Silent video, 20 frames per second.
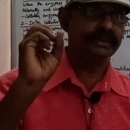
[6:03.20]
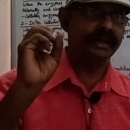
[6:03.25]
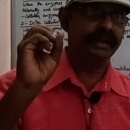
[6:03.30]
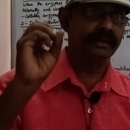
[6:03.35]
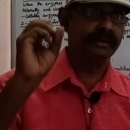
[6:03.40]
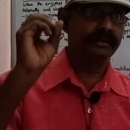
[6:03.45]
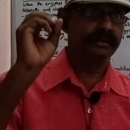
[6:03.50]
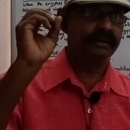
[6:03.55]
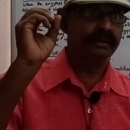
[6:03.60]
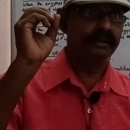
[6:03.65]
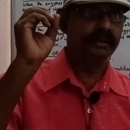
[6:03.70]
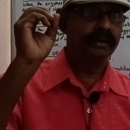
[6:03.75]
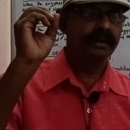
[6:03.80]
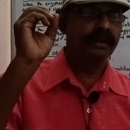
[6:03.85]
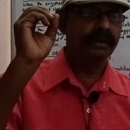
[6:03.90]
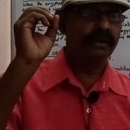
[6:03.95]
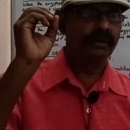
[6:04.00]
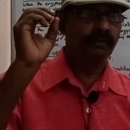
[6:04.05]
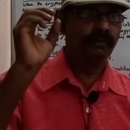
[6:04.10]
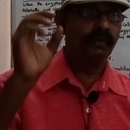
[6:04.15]
site
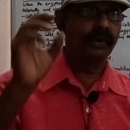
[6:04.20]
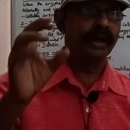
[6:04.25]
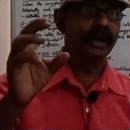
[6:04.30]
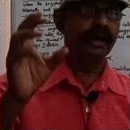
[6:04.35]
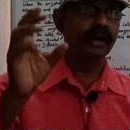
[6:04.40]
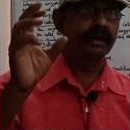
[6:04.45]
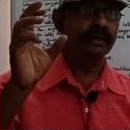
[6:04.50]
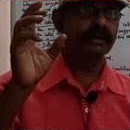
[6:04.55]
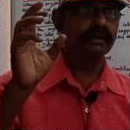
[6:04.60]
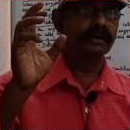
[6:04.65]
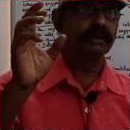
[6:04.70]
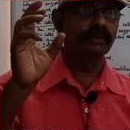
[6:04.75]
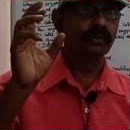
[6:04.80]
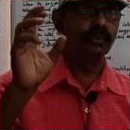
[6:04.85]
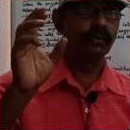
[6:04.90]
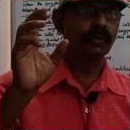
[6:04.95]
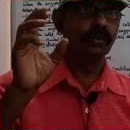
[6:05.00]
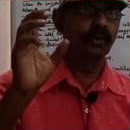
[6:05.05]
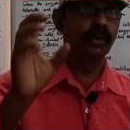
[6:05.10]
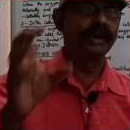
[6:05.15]
where
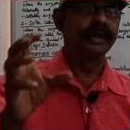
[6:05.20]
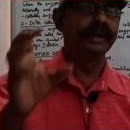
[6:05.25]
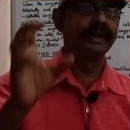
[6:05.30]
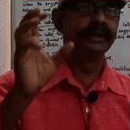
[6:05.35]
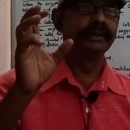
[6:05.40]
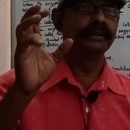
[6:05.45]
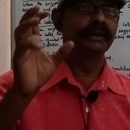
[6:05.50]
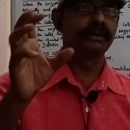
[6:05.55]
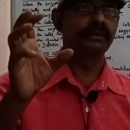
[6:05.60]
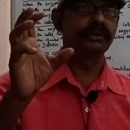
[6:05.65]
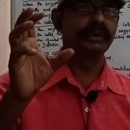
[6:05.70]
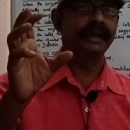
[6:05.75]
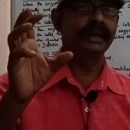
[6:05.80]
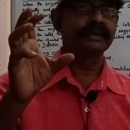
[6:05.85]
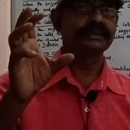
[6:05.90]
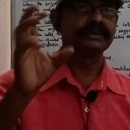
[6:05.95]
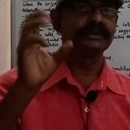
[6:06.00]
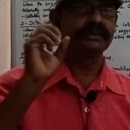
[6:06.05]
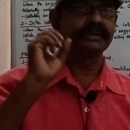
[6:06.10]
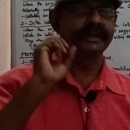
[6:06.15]
only the
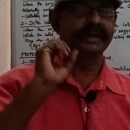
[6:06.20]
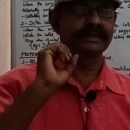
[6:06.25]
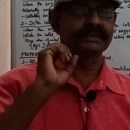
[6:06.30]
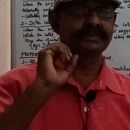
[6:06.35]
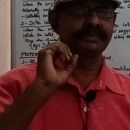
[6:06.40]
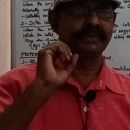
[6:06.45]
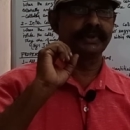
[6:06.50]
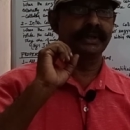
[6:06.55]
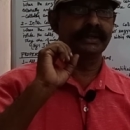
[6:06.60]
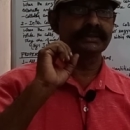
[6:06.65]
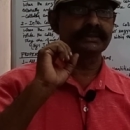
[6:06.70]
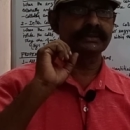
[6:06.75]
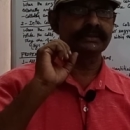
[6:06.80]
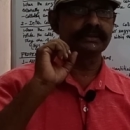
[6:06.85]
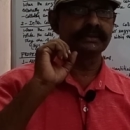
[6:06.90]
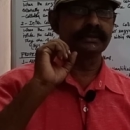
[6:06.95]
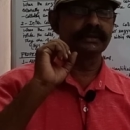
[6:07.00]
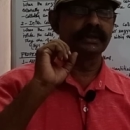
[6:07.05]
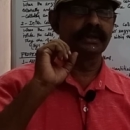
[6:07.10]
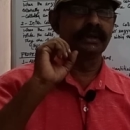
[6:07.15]
reaction takes place.
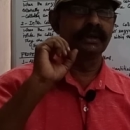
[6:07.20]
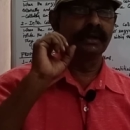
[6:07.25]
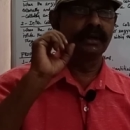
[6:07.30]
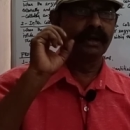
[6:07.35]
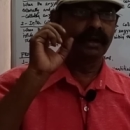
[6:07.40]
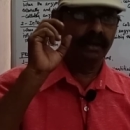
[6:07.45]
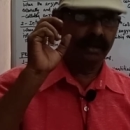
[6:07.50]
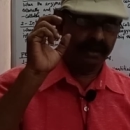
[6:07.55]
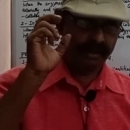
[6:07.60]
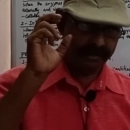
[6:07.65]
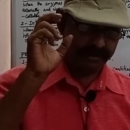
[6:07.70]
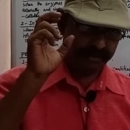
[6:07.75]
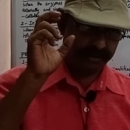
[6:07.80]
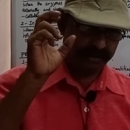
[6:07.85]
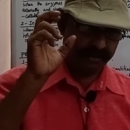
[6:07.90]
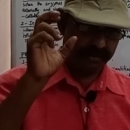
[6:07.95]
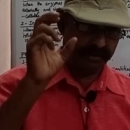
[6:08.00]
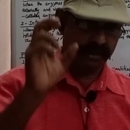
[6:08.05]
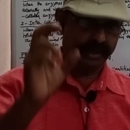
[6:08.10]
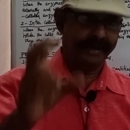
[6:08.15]

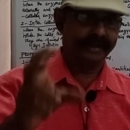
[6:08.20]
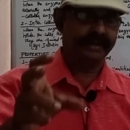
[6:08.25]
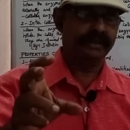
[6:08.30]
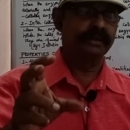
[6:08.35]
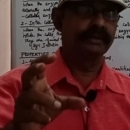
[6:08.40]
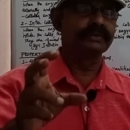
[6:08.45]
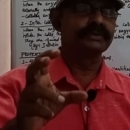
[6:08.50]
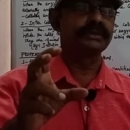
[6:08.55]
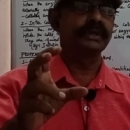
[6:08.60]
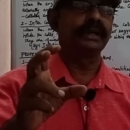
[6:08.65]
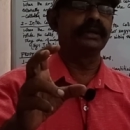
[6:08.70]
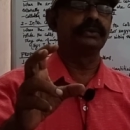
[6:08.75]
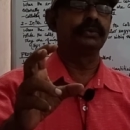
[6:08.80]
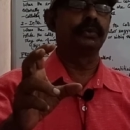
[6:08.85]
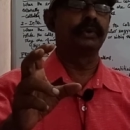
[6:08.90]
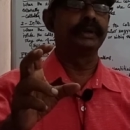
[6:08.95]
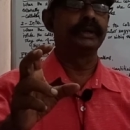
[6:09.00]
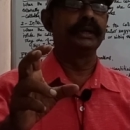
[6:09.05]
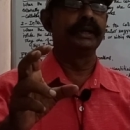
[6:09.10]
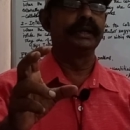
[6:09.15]
And in the active site
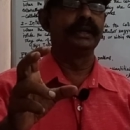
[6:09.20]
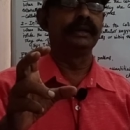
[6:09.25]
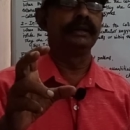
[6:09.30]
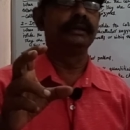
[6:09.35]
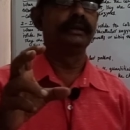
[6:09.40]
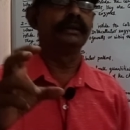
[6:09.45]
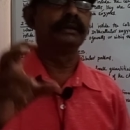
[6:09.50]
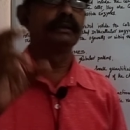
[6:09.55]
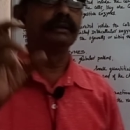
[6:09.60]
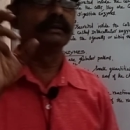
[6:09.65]
only,